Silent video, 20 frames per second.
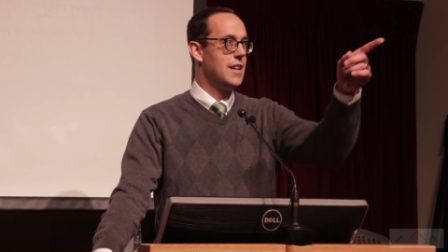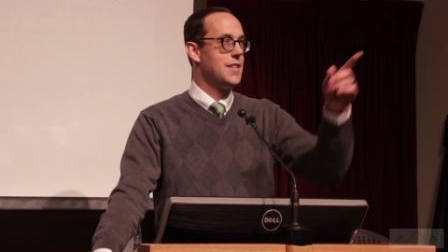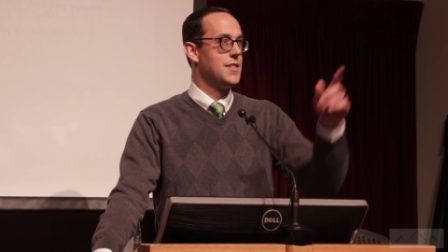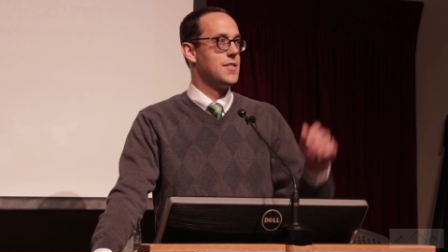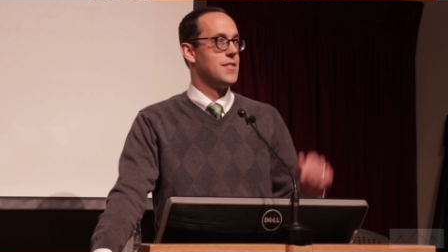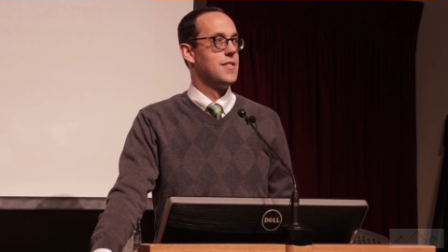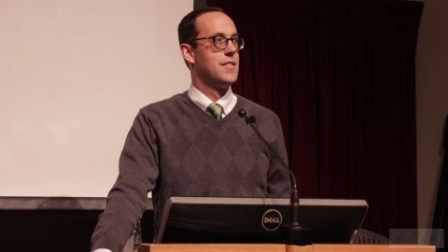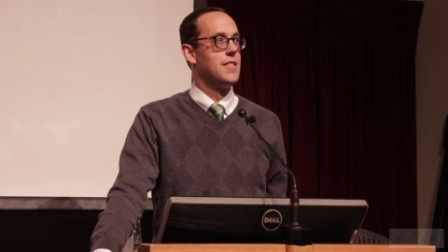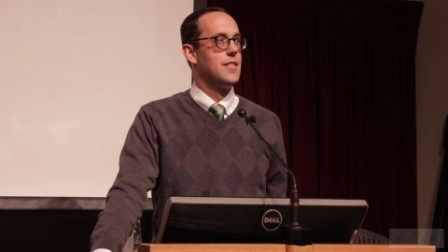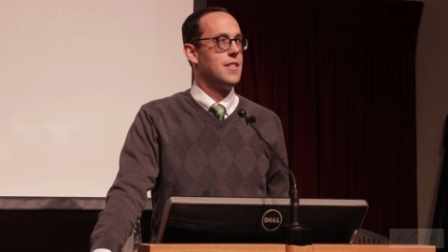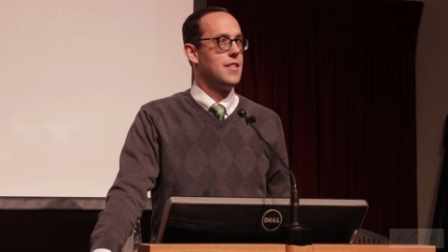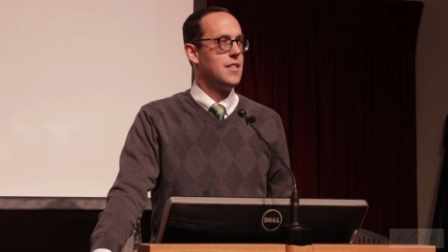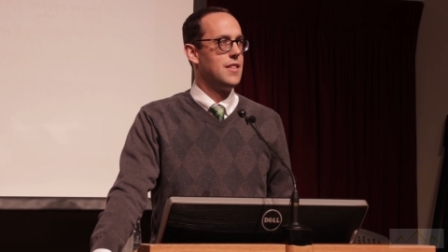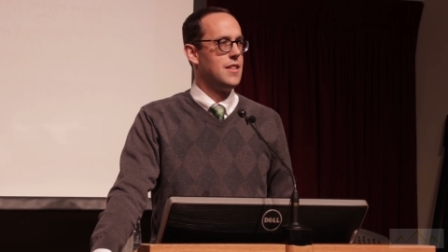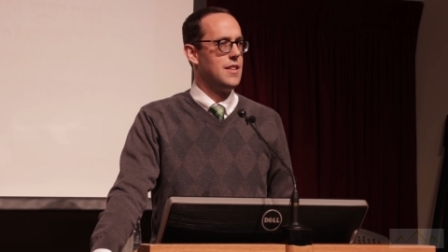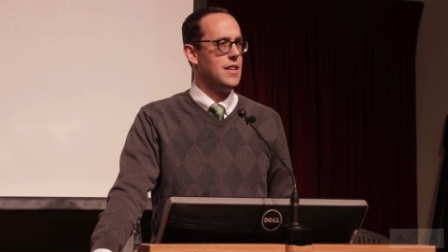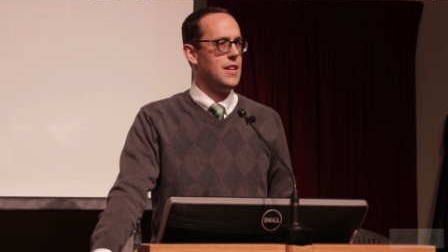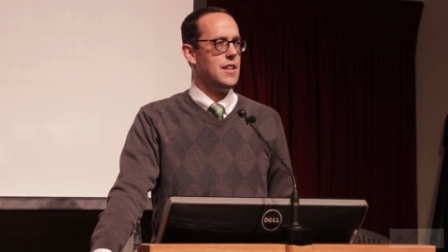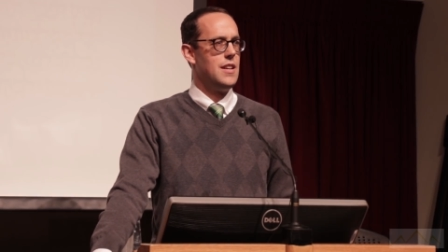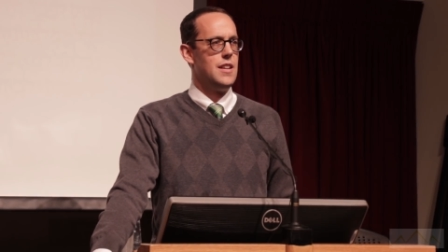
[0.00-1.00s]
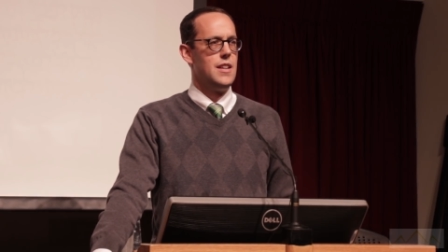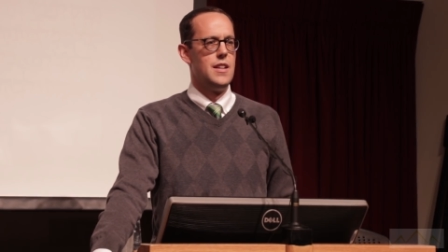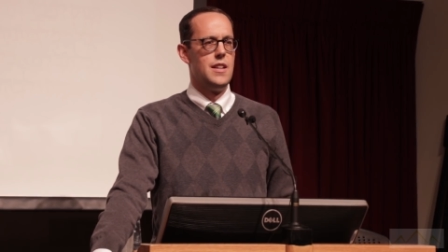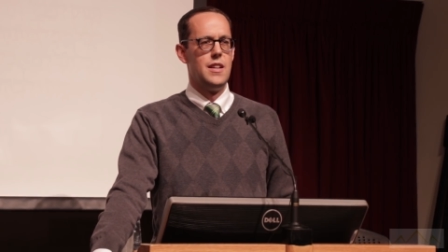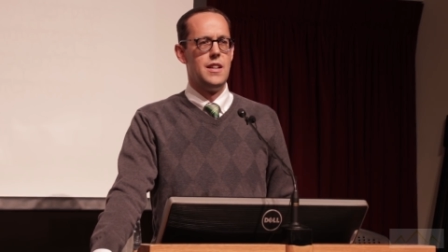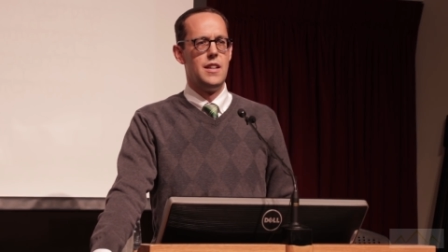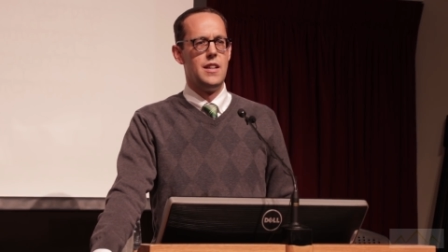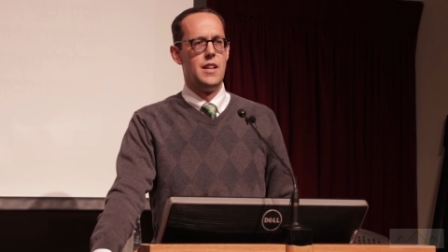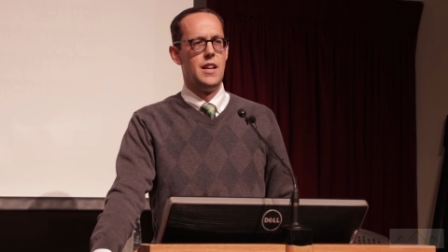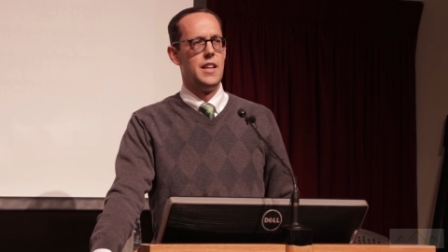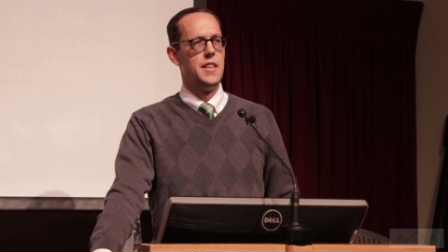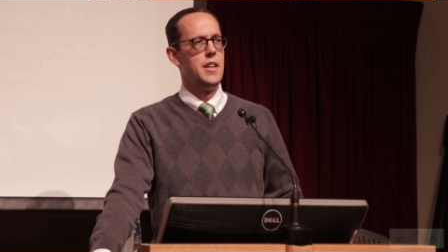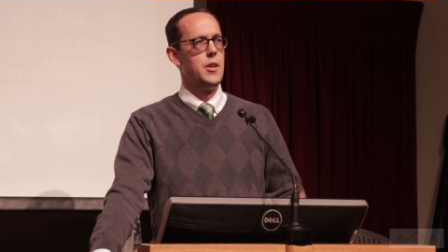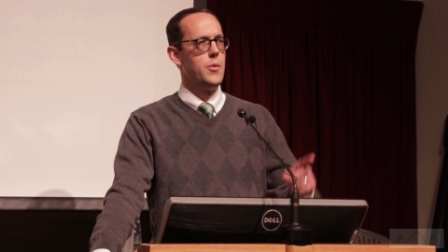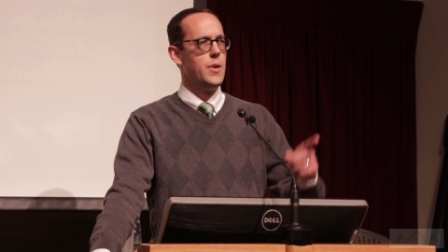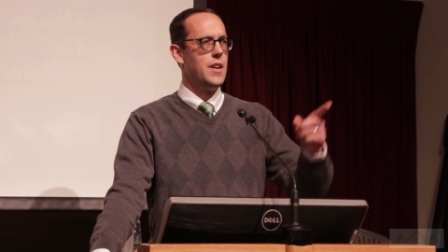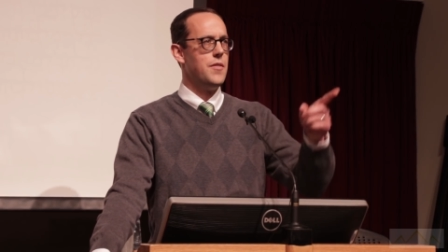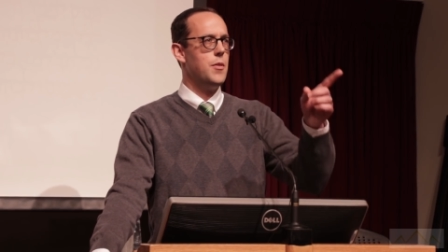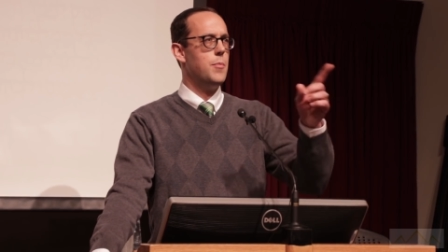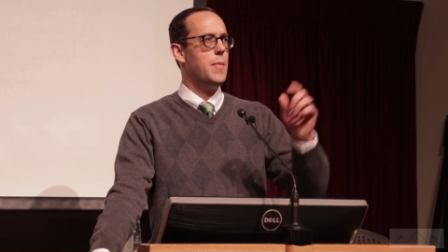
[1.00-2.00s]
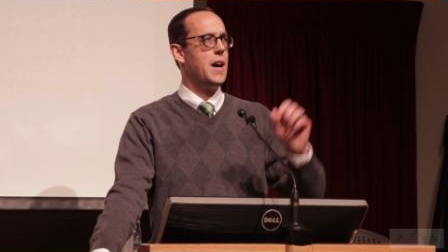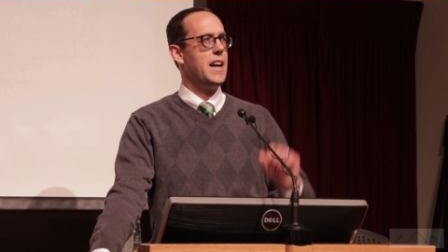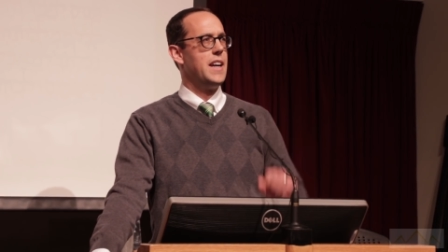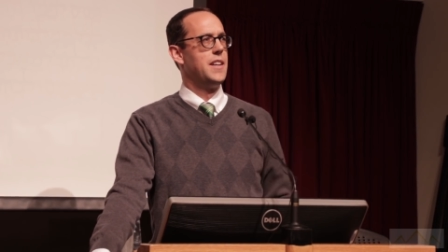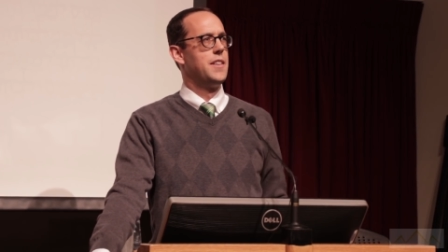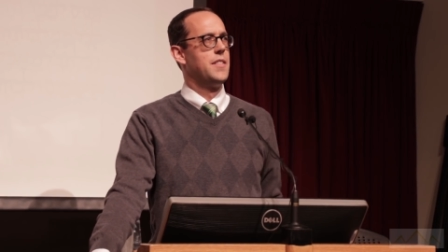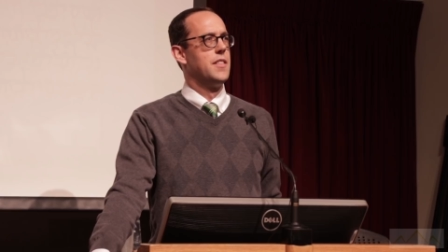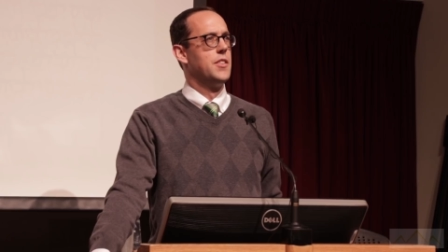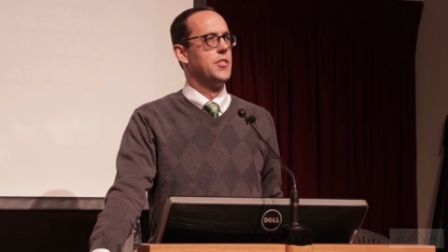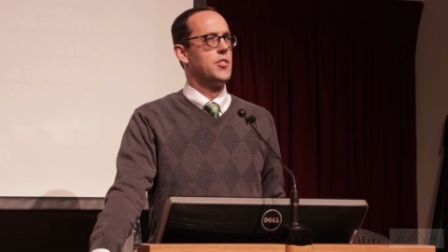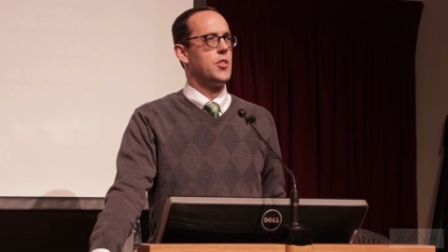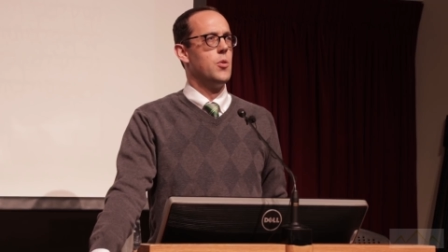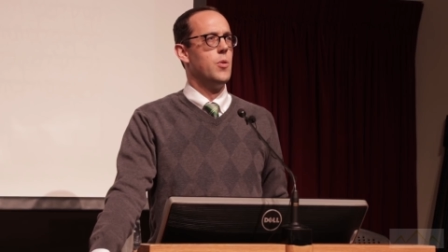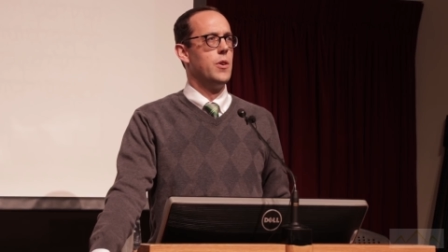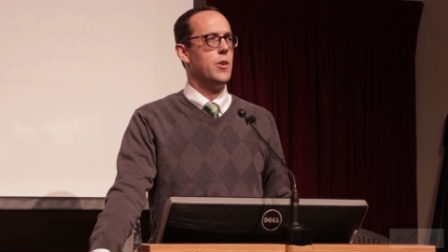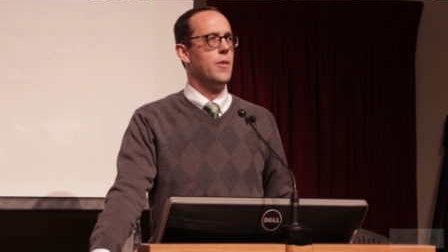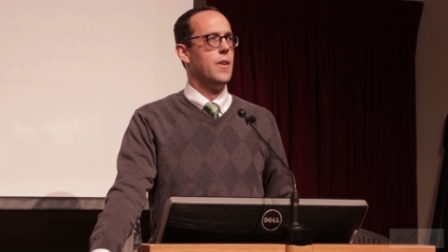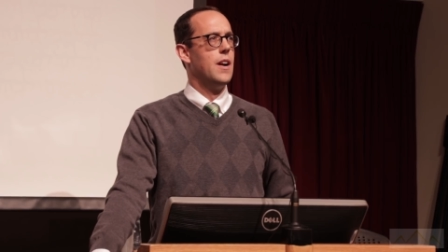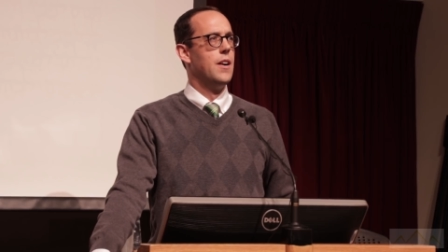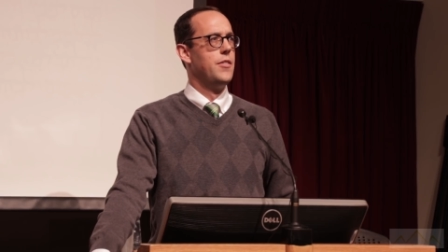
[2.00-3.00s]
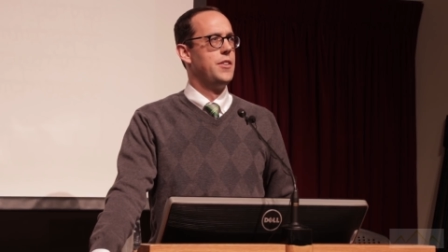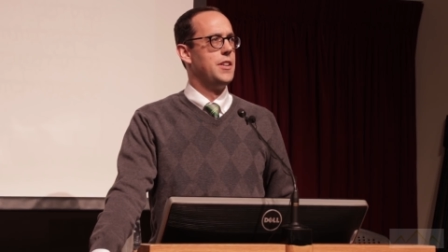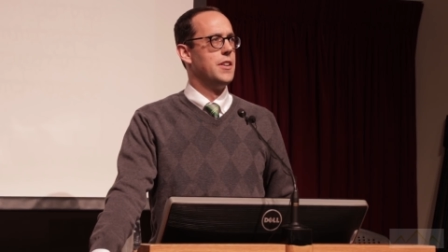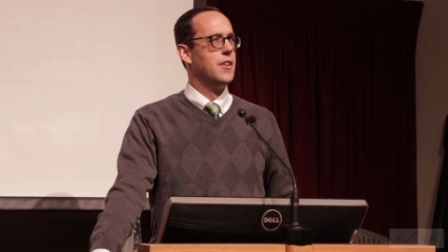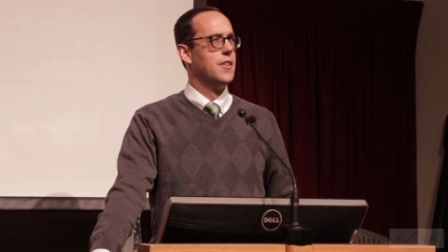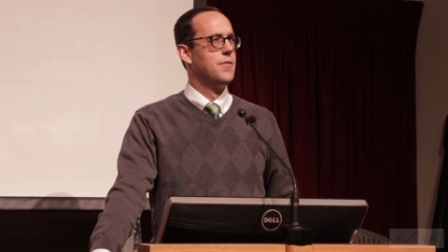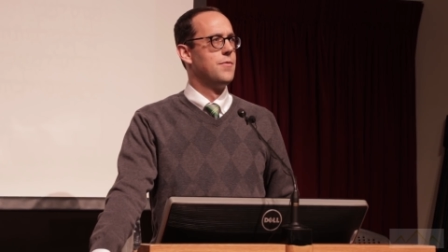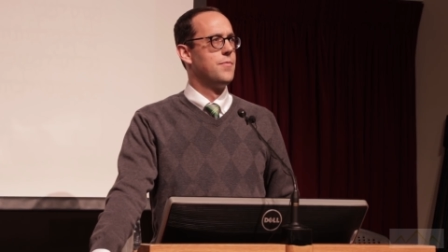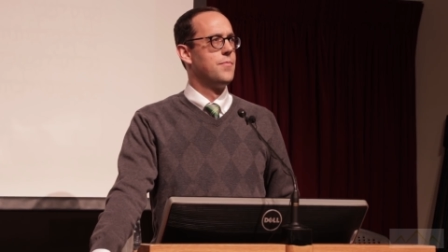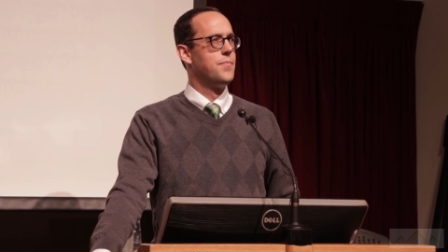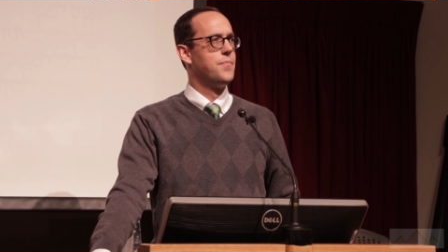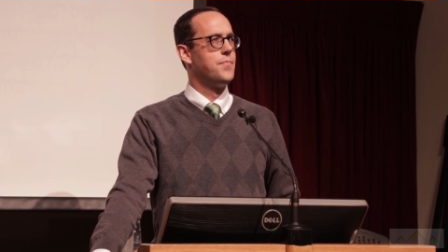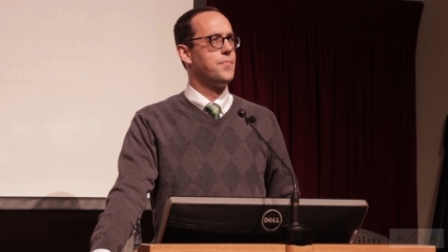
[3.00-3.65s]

Yes? I think we have a mic that's going around here.